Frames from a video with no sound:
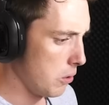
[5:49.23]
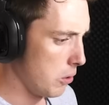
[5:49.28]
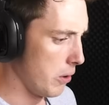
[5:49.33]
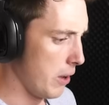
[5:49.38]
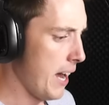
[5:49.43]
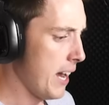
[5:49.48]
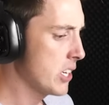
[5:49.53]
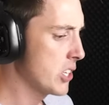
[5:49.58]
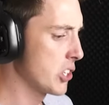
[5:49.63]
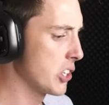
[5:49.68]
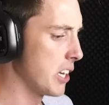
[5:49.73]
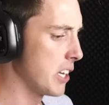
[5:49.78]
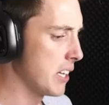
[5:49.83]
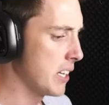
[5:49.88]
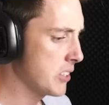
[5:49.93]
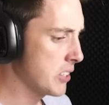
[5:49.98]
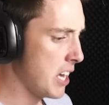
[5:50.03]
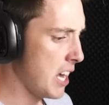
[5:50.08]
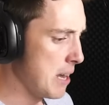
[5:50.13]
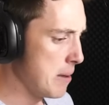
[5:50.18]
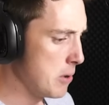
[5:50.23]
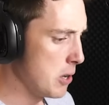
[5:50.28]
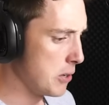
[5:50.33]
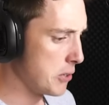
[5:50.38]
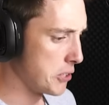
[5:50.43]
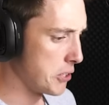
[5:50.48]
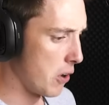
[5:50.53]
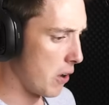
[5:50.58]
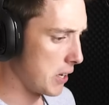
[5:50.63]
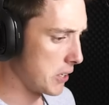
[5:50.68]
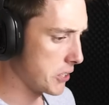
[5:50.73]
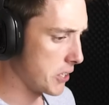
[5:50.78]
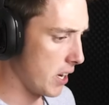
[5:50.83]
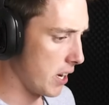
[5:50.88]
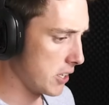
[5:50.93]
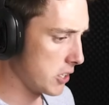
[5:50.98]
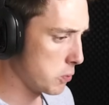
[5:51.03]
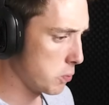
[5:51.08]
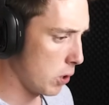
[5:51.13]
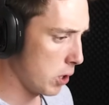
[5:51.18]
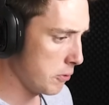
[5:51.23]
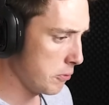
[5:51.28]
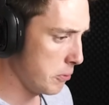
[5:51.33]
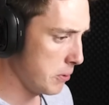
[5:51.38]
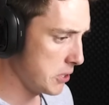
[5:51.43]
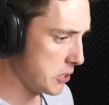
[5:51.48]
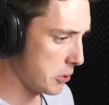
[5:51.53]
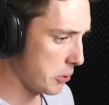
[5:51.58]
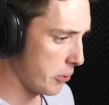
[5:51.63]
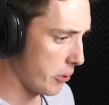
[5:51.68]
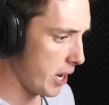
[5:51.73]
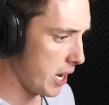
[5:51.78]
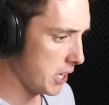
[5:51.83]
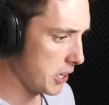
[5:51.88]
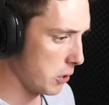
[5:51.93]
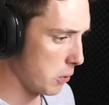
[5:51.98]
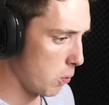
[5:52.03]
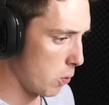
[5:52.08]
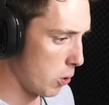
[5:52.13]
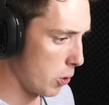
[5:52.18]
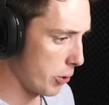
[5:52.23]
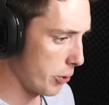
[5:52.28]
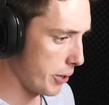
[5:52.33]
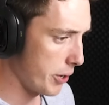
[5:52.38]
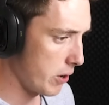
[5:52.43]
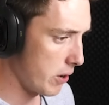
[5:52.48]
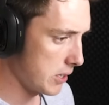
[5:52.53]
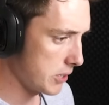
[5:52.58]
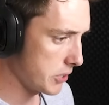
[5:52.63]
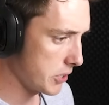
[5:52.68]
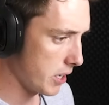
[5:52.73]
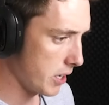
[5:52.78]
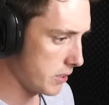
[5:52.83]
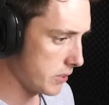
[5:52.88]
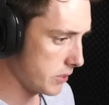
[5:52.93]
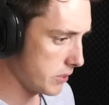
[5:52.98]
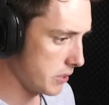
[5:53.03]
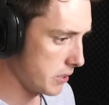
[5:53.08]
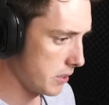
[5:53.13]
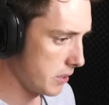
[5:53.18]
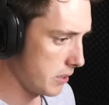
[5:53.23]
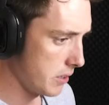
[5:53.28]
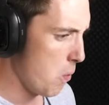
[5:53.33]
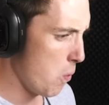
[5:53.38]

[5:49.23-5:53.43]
Well, actually, let's keep using ice guns. What if we surround the water in ice guns?